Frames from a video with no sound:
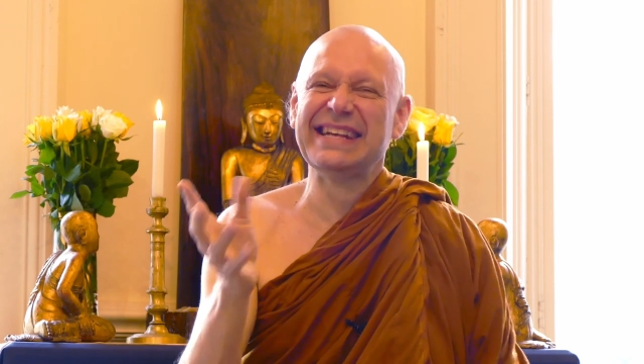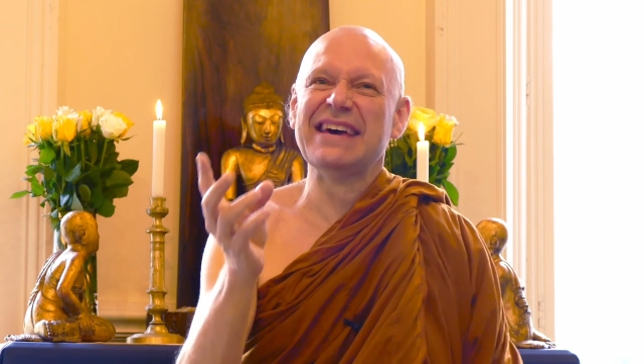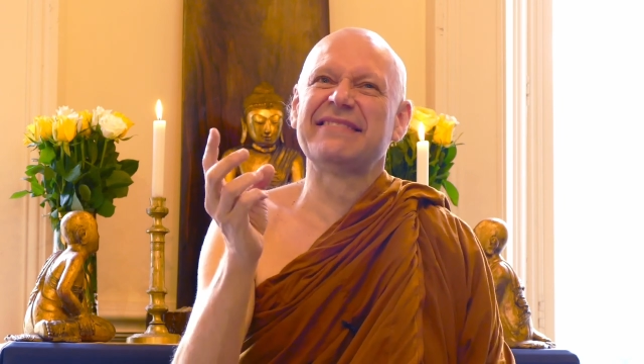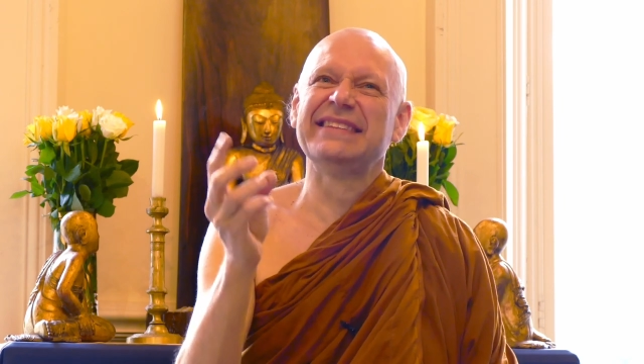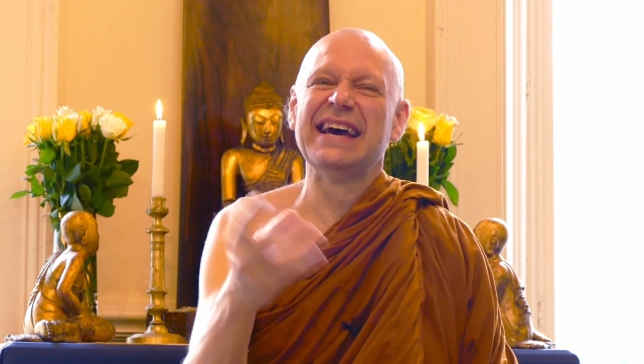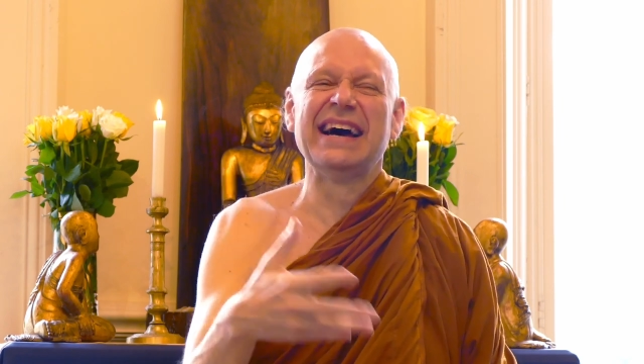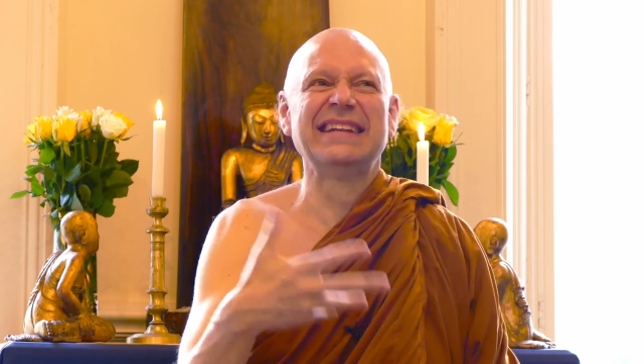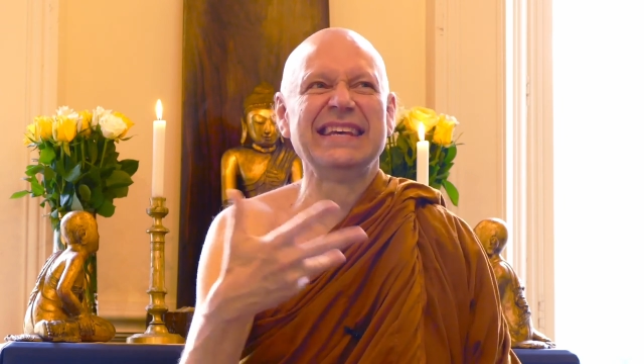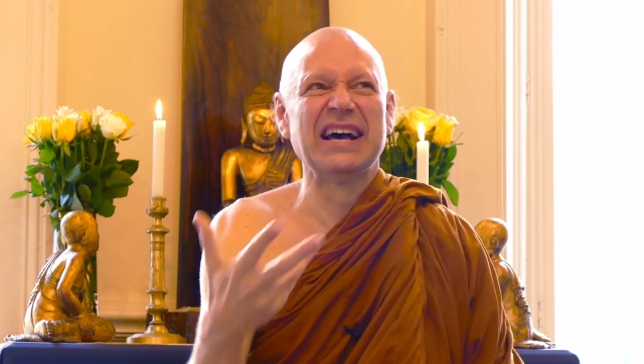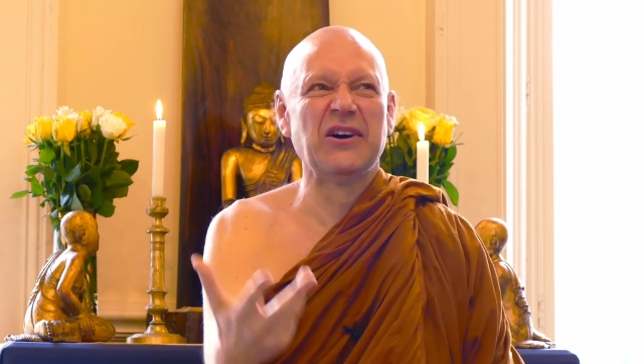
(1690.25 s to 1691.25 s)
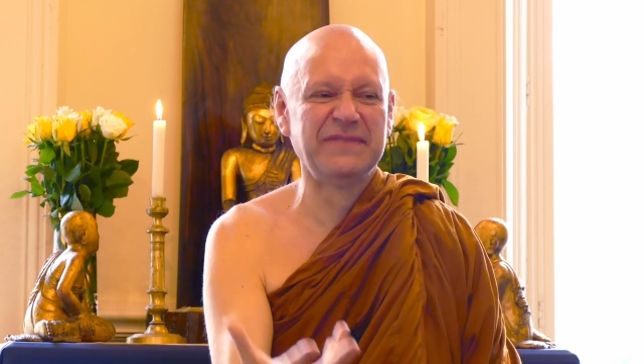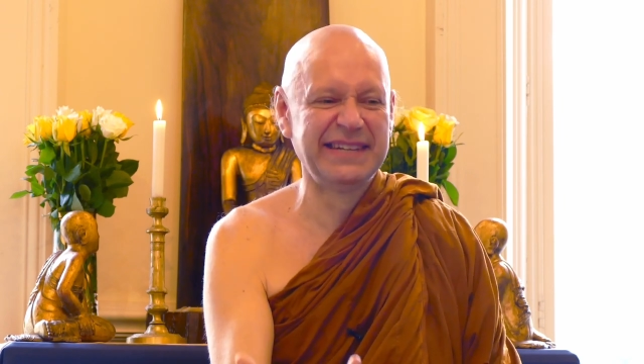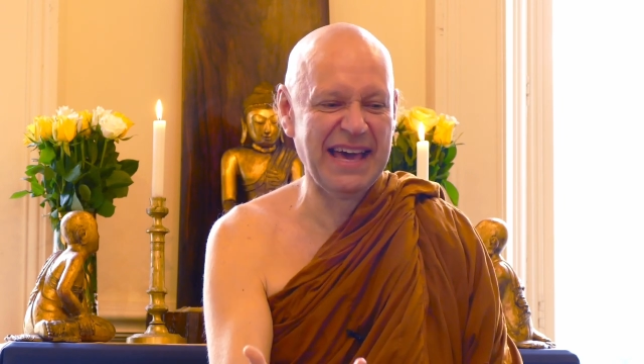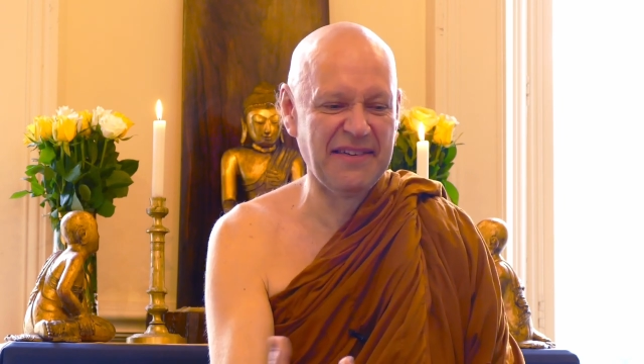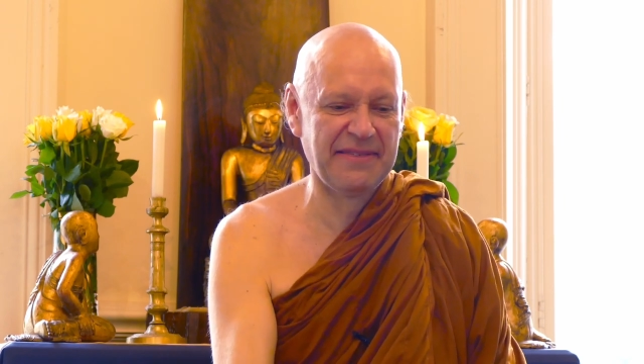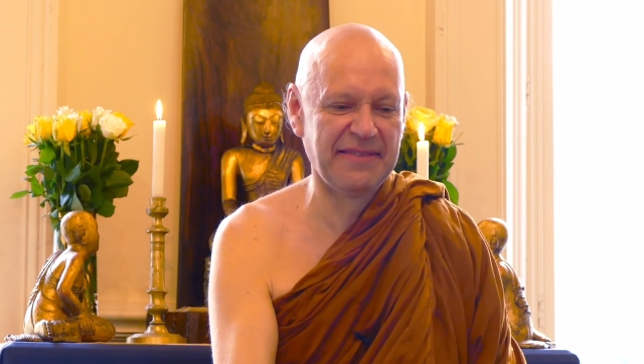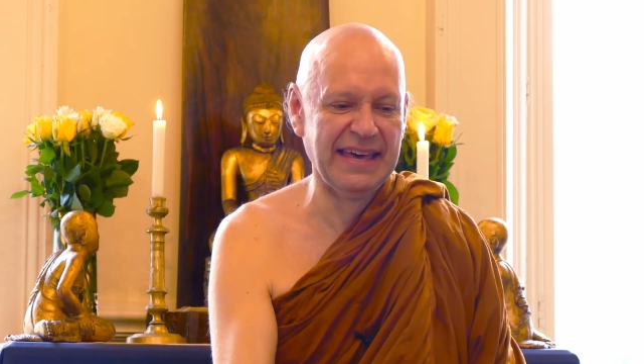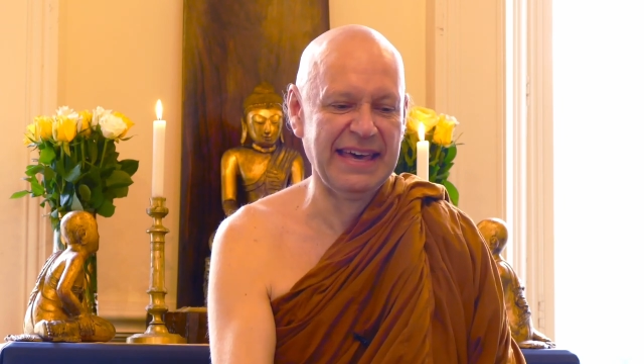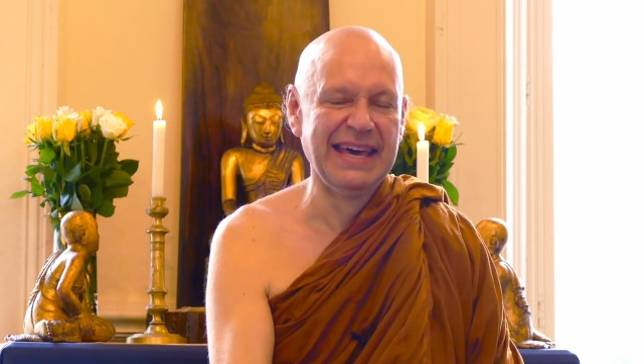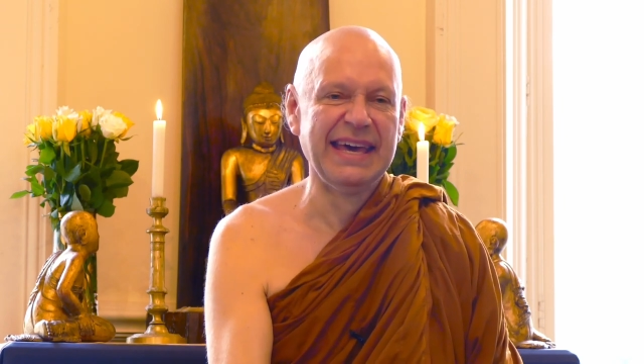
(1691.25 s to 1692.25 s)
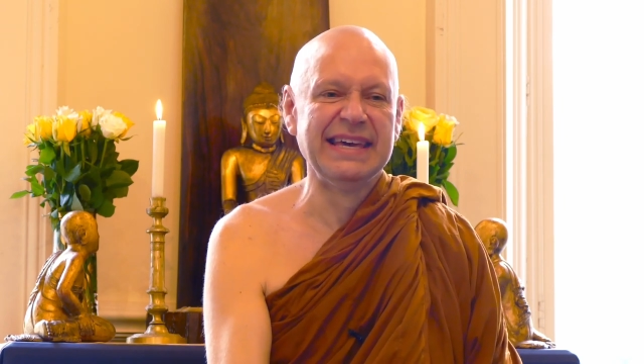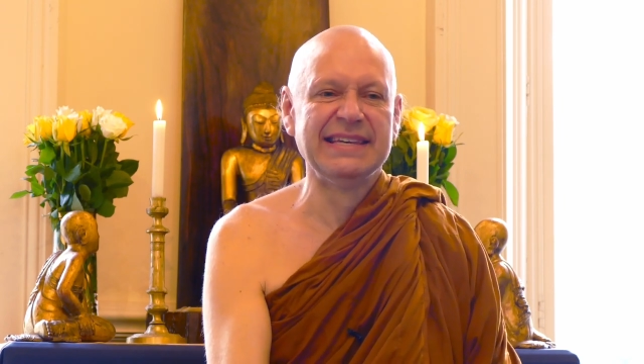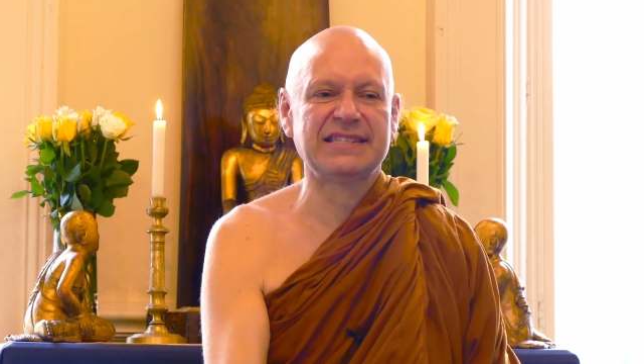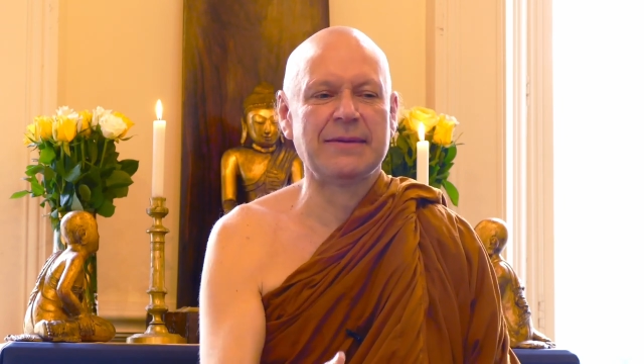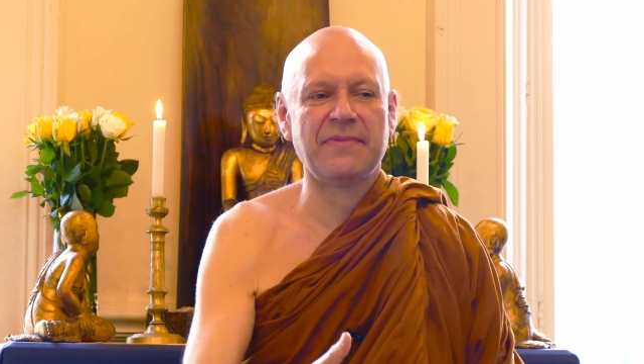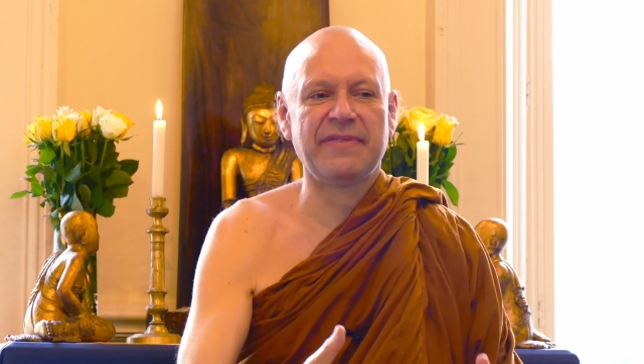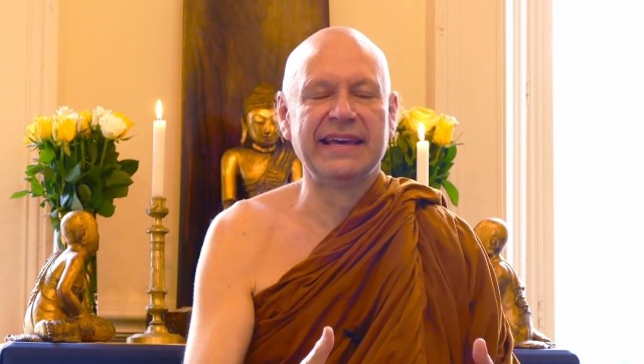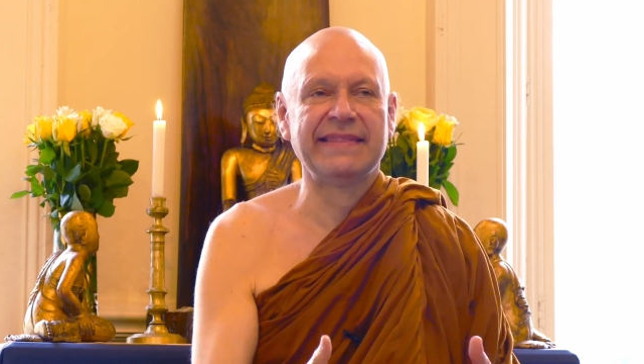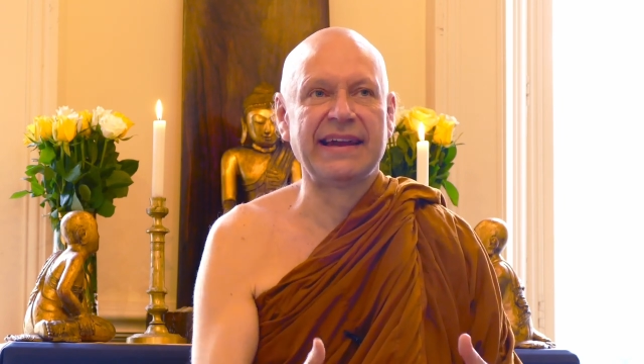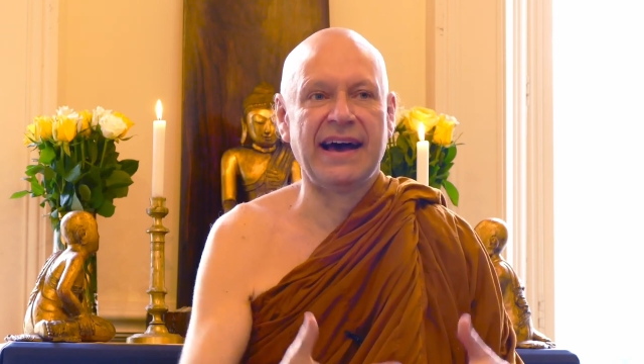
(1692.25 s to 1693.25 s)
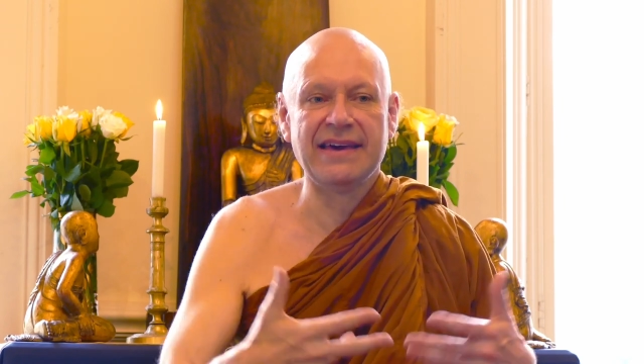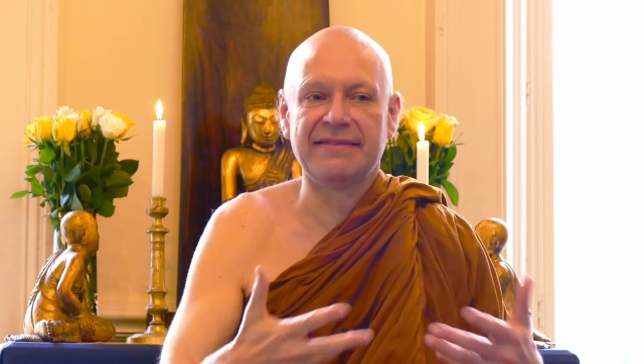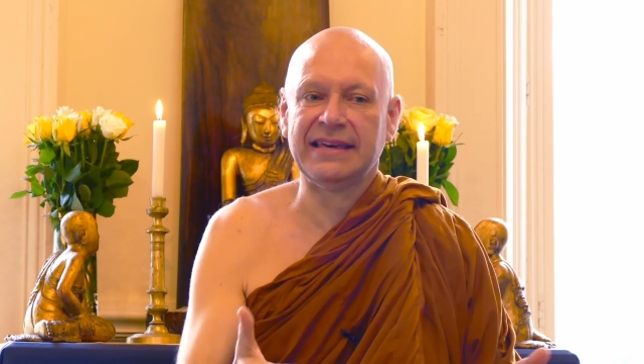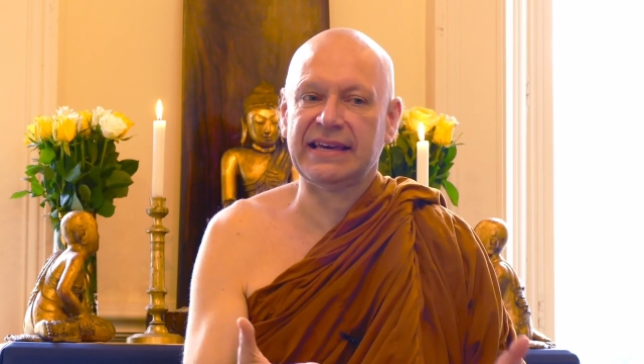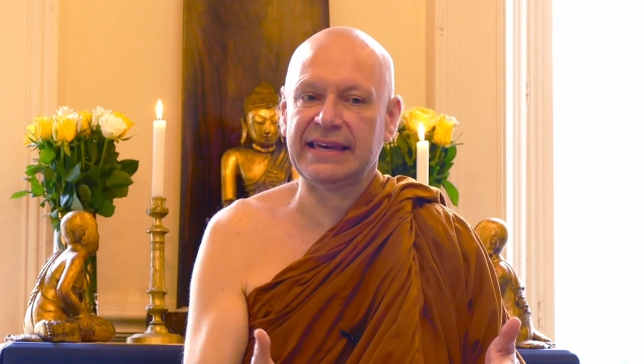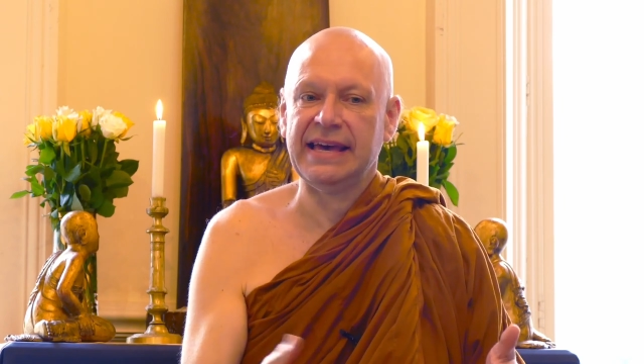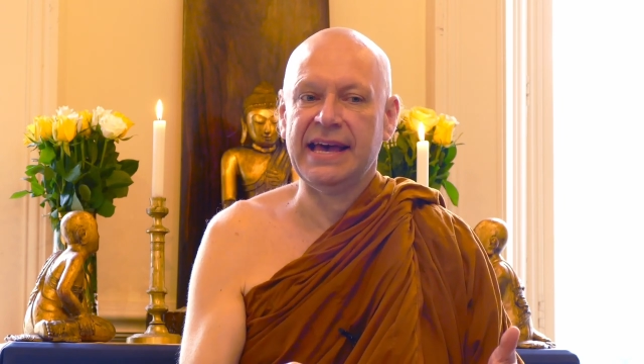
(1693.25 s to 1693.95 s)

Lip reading: Death. The idea of death is something that I think